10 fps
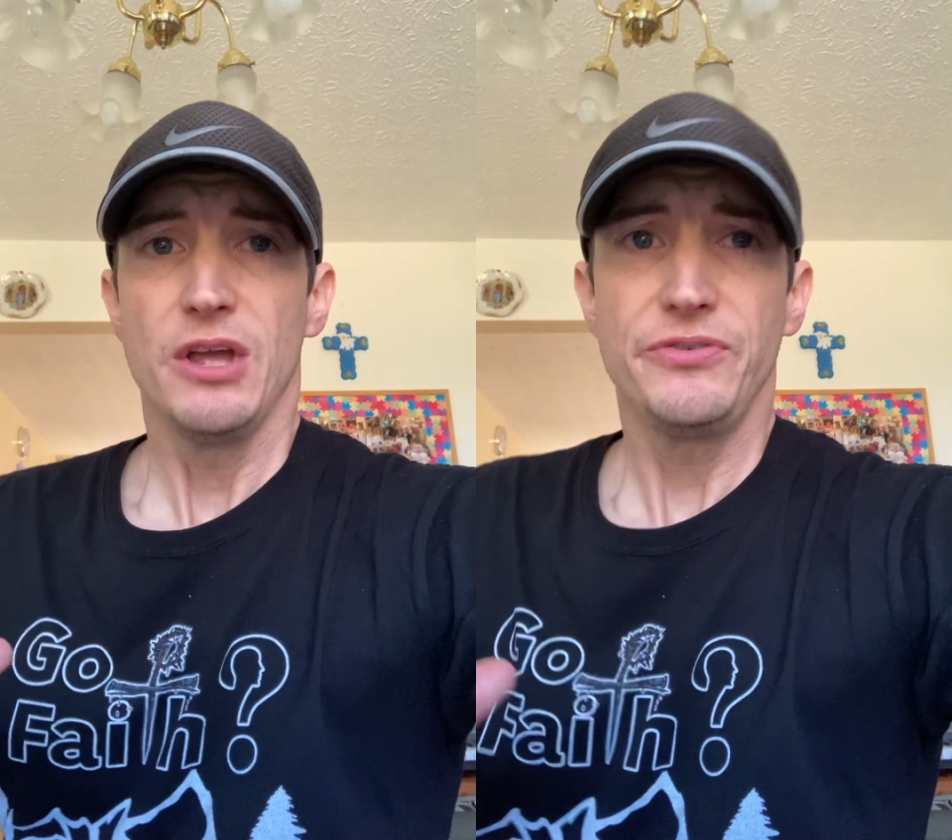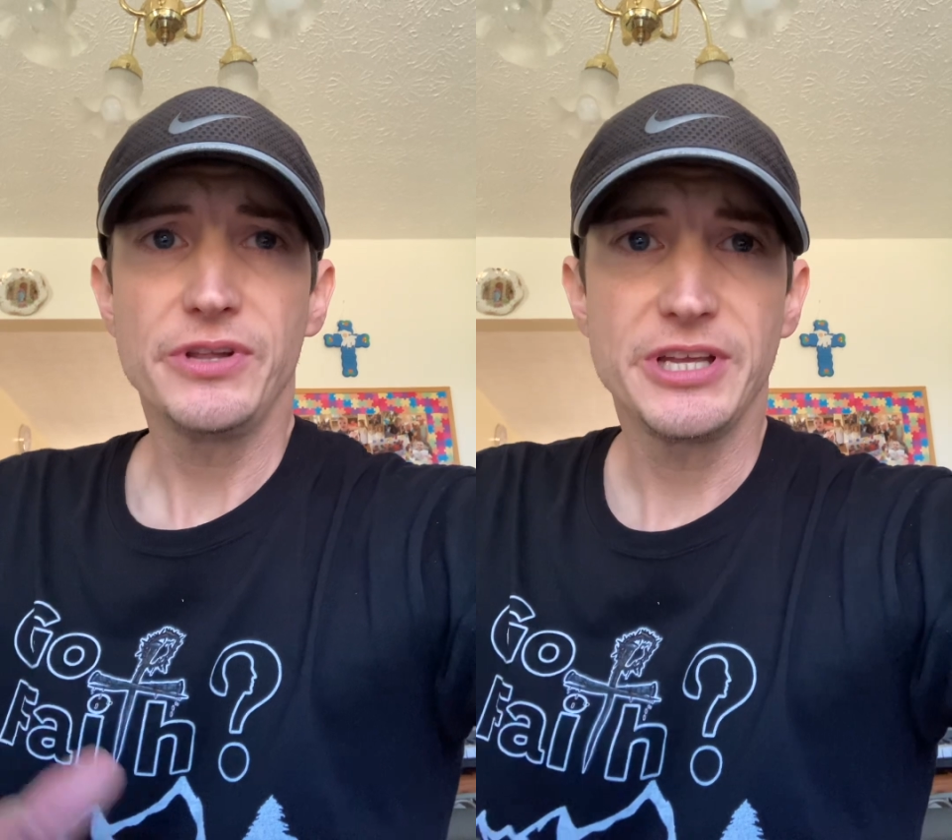
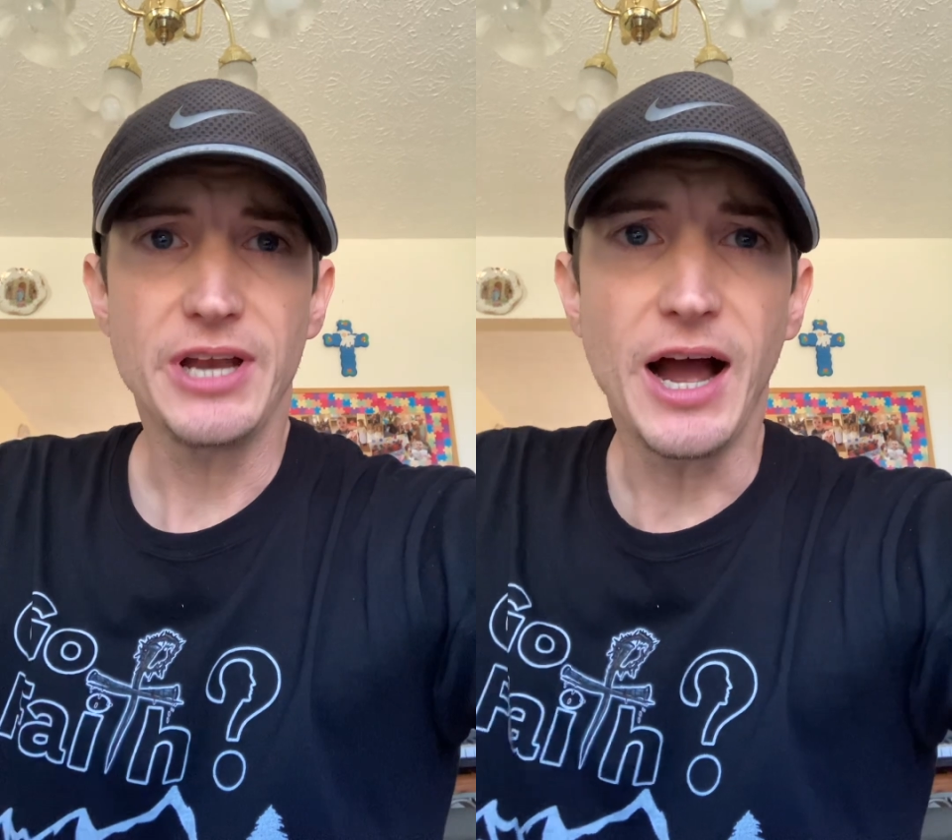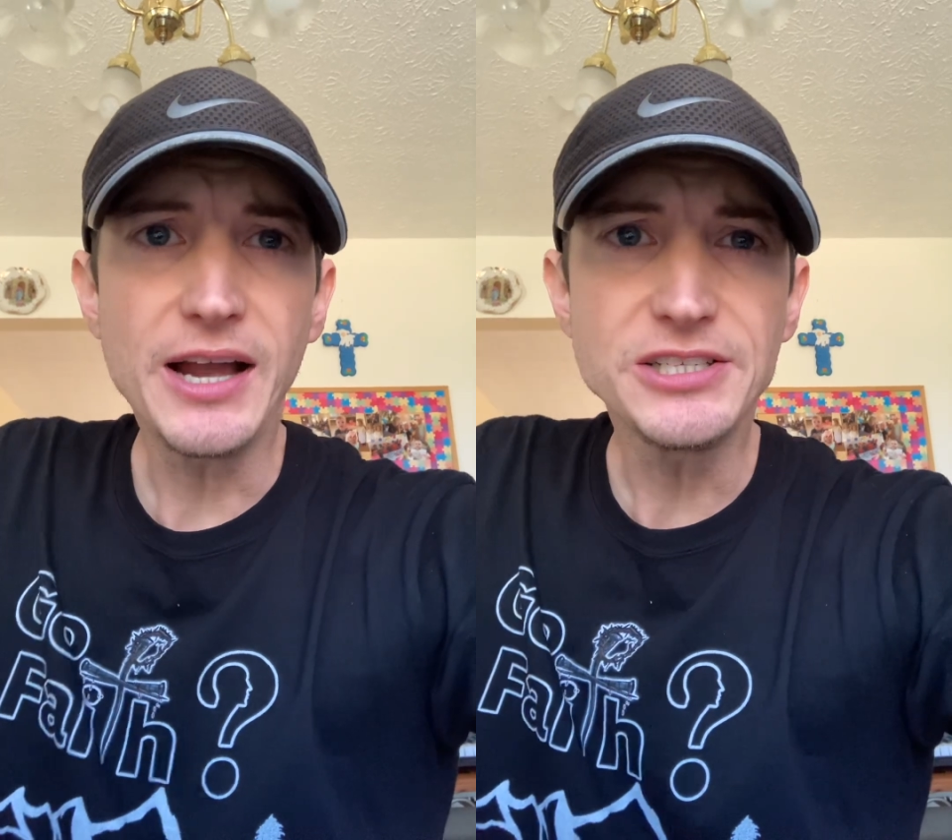
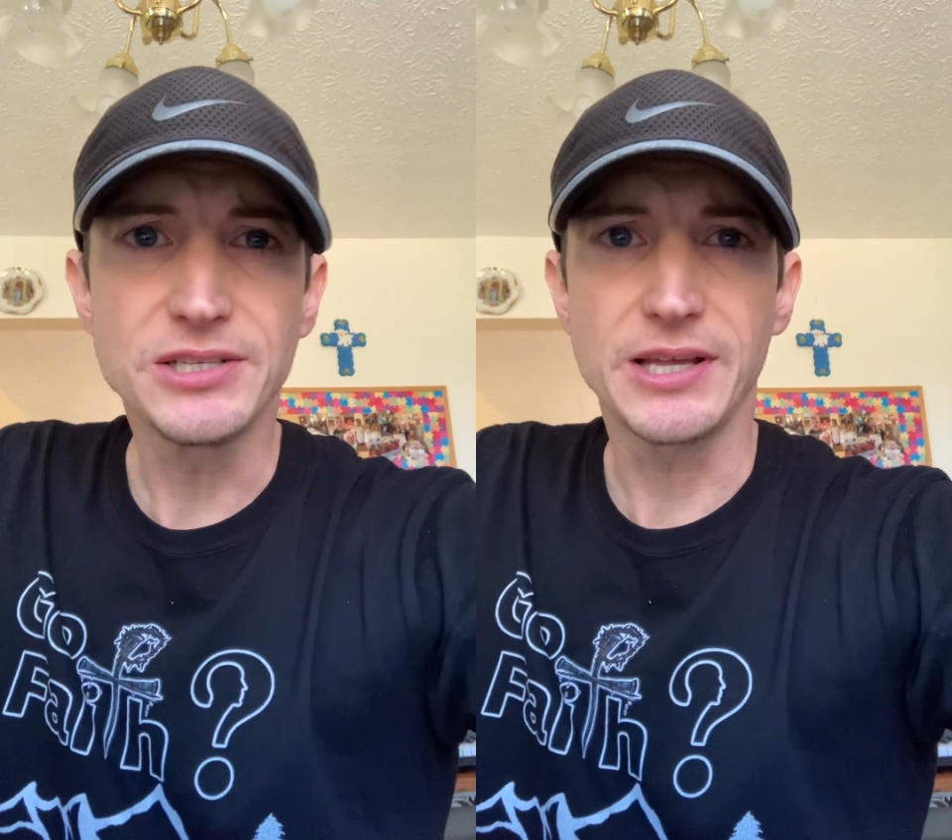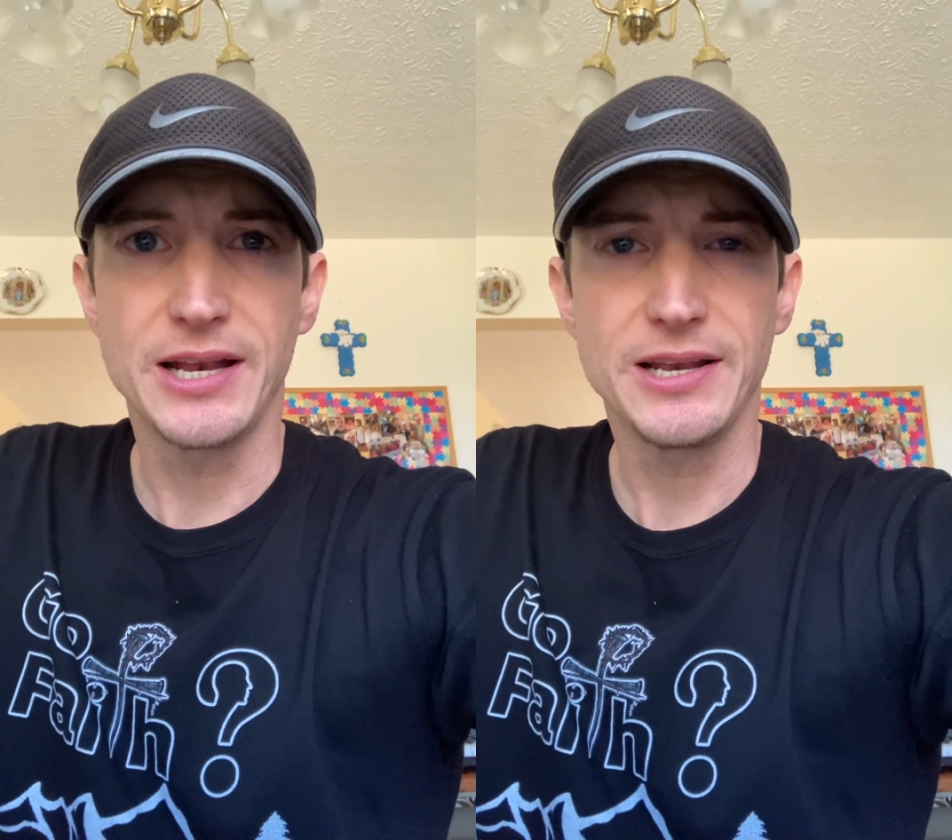Feeling
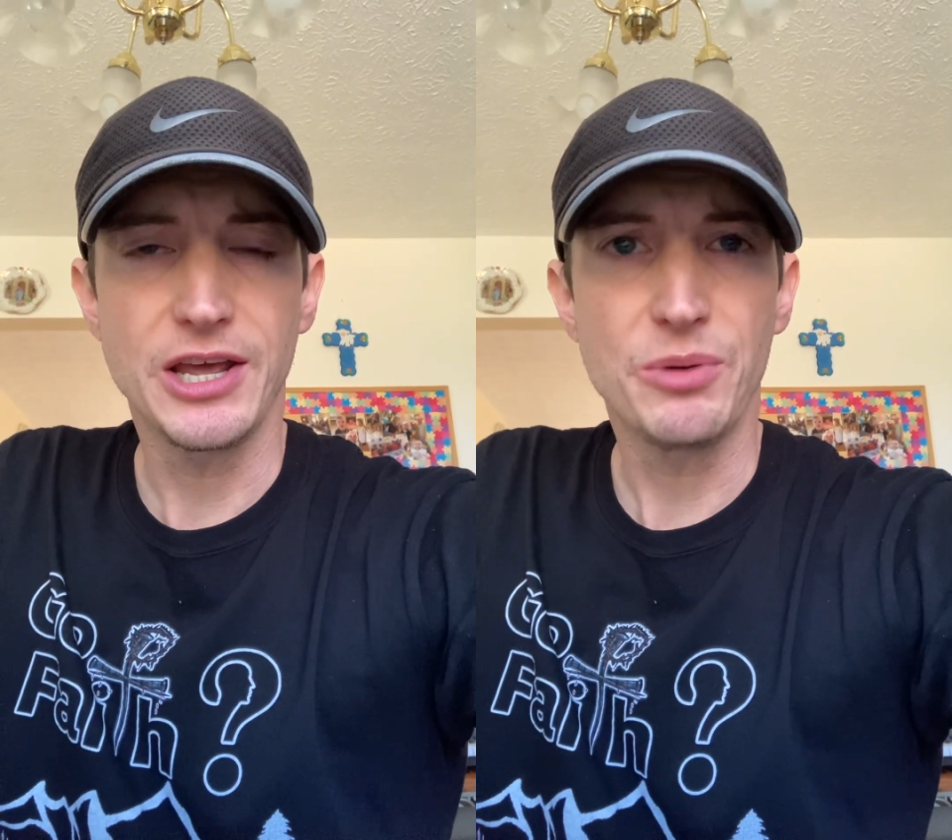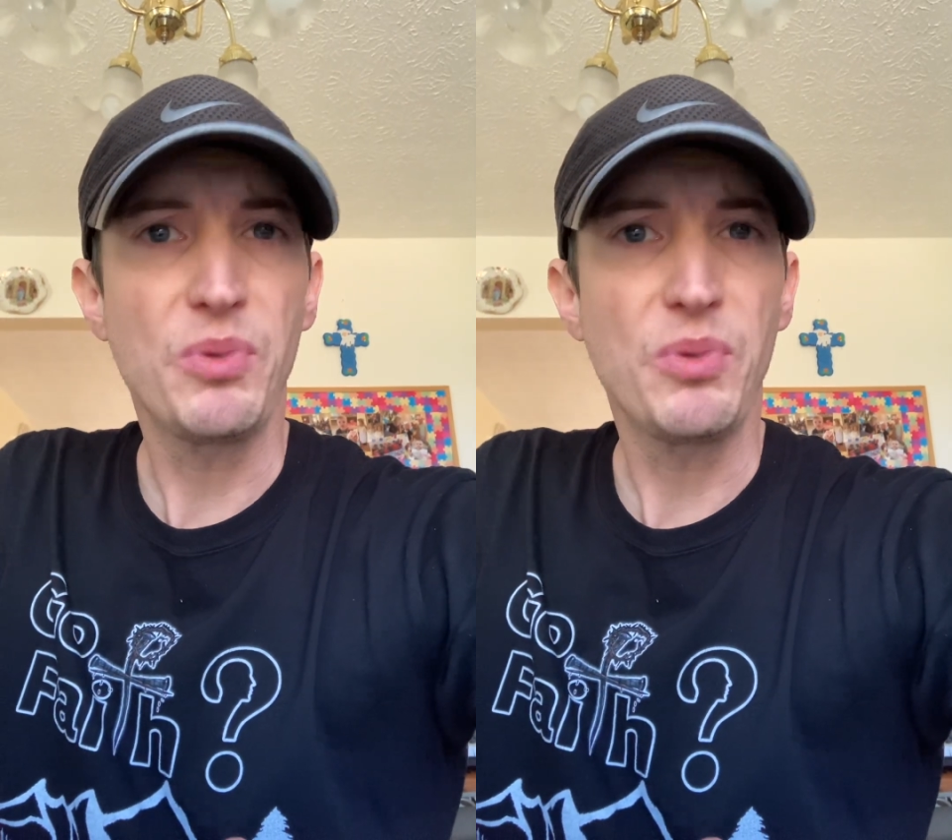isolated in a